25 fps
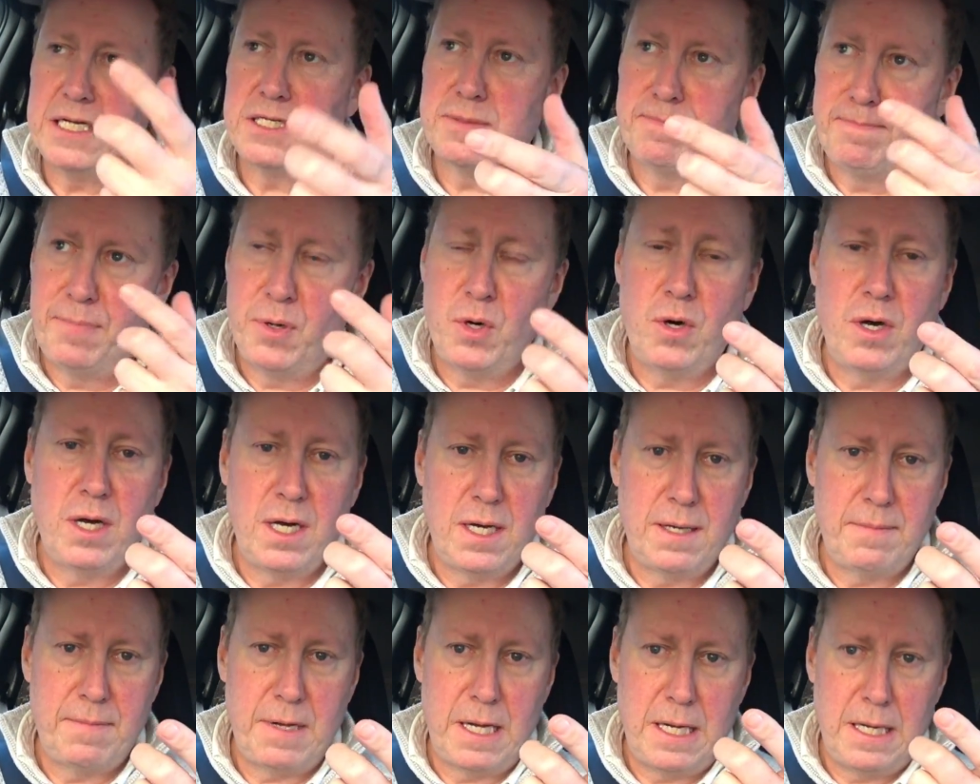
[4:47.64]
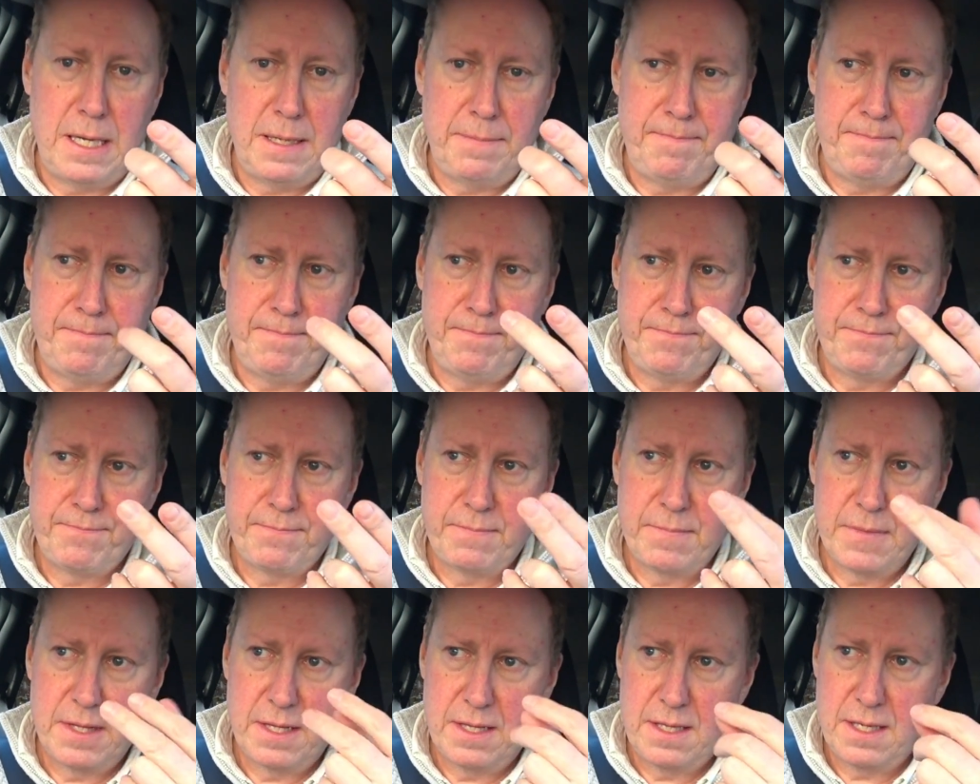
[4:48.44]
put a
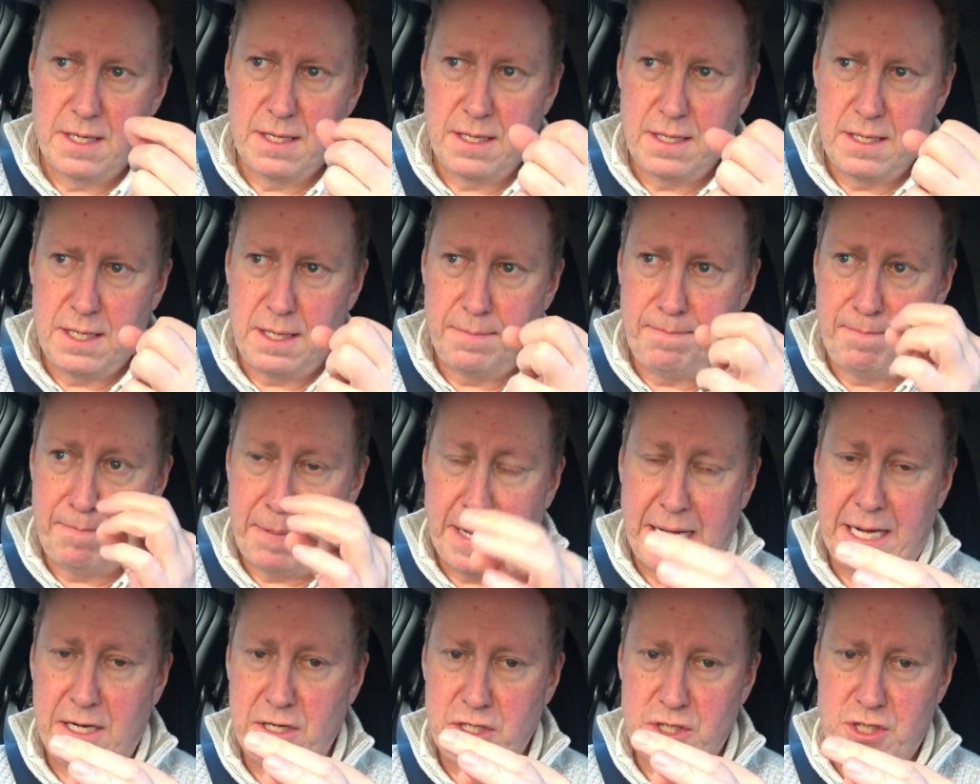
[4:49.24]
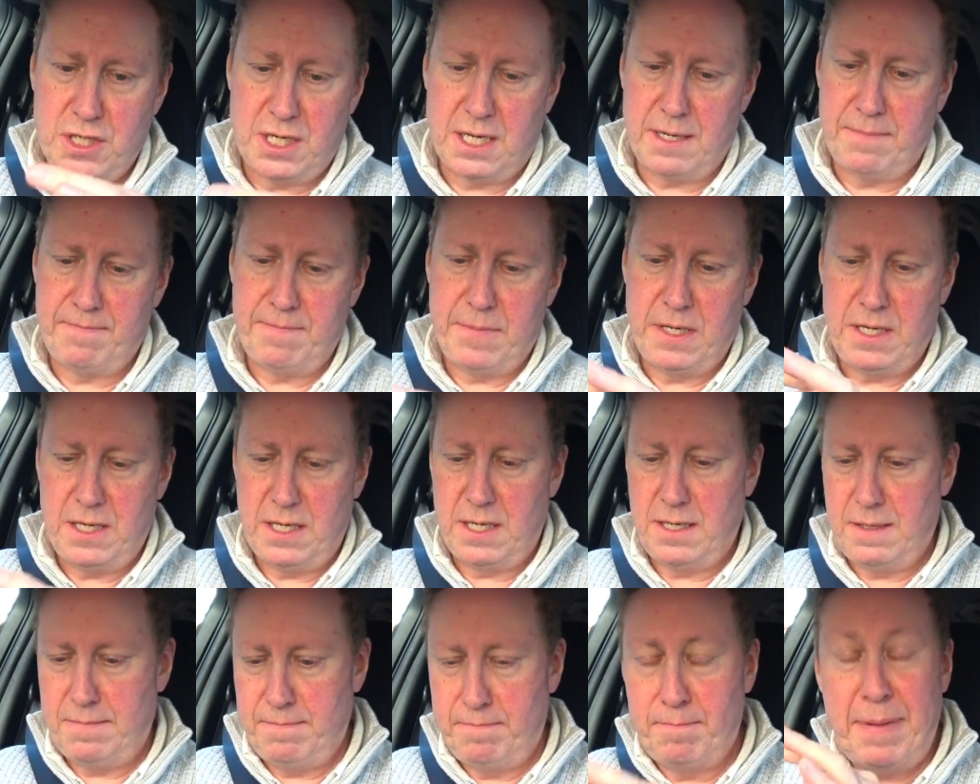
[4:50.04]
puncture
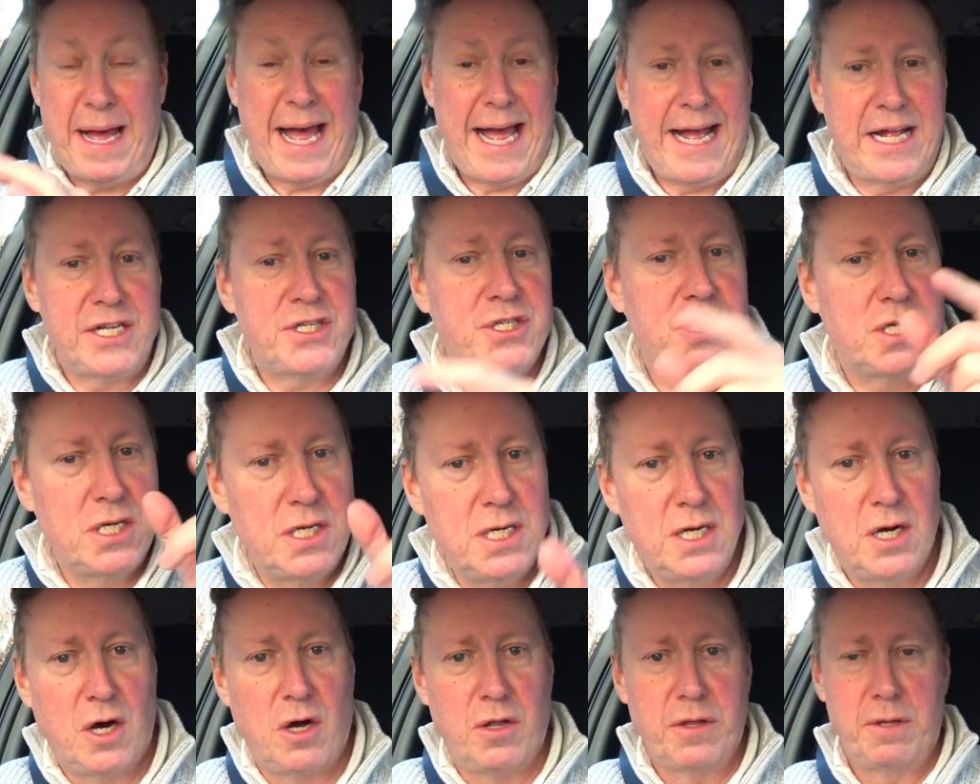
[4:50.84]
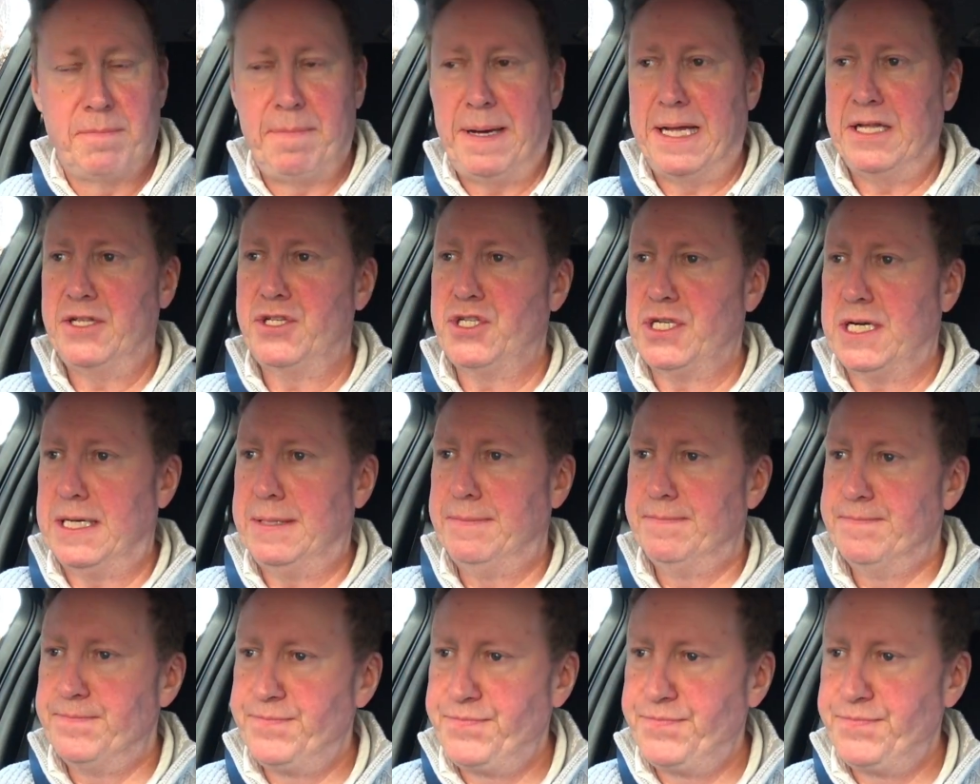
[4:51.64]
patch on the puncture.